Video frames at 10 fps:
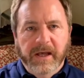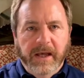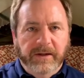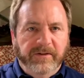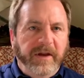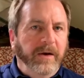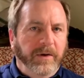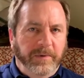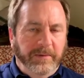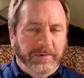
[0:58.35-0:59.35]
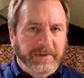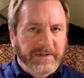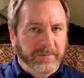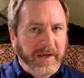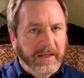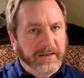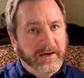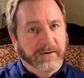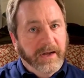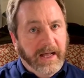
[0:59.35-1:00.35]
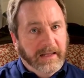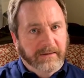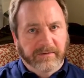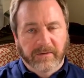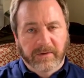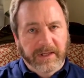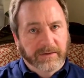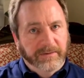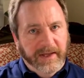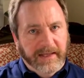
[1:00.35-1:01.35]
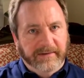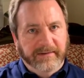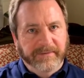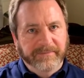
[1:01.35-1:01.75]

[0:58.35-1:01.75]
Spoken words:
and scaring people into paying their not-so-legal debts.